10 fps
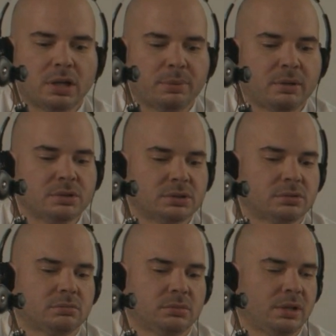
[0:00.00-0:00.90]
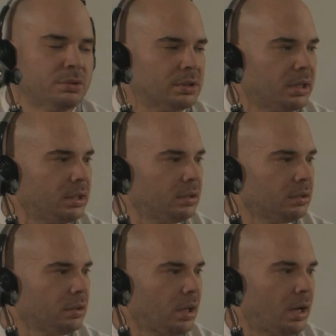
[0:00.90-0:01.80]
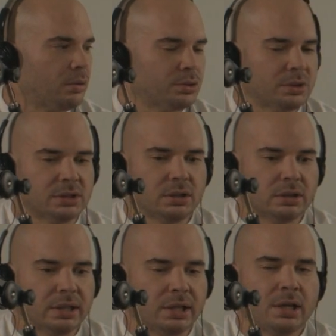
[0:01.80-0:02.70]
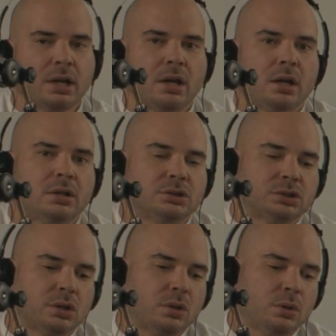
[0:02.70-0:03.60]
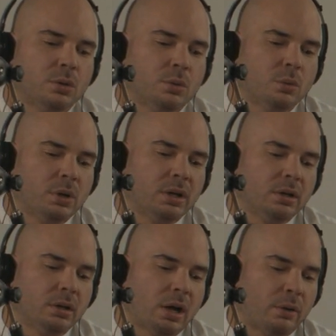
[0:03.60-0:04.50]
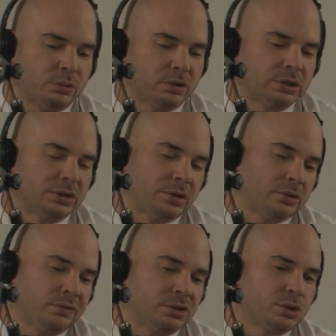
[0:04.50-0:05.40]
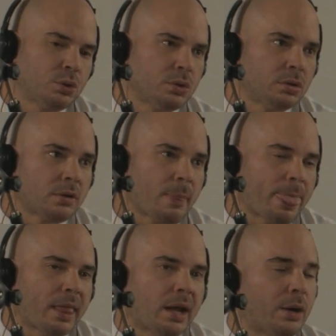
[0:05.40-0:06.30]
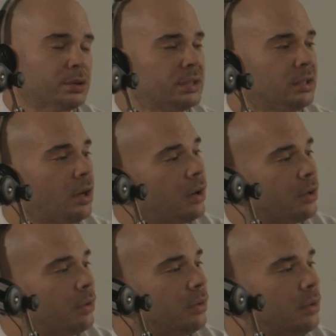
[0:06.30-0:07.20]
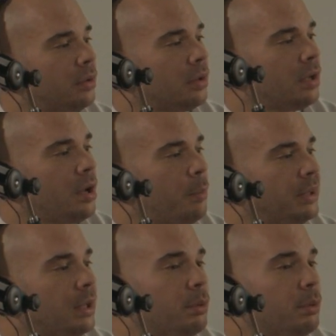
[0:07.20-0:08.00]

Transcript: up, he was Lenny, and I was always little Lenny. So when I was registered for school, I was Leonardo. But then